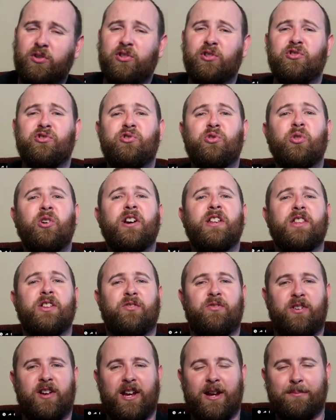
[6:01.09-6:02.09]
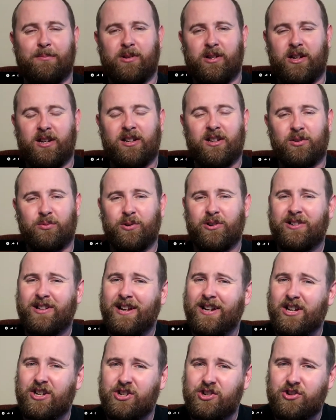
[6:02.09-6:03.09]
So join the family because we're
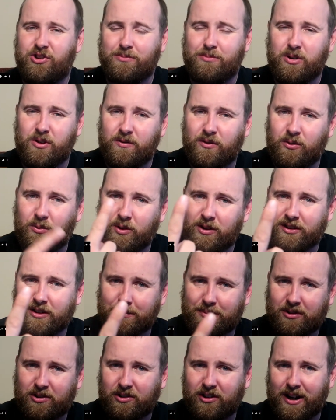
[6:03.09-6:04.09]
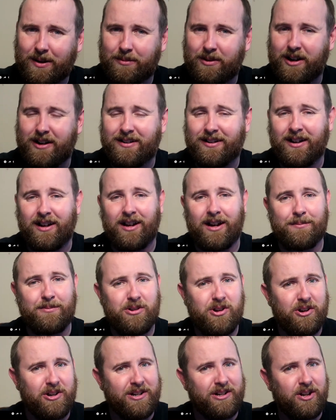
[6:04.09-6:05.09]
taking YouTube over one subscriber at a time.
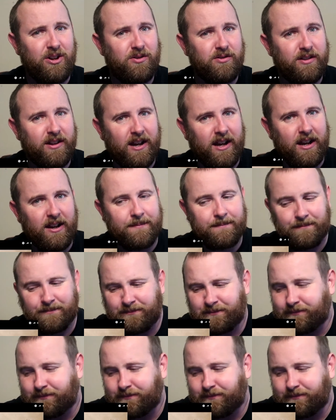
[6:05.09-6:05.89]
You already know that.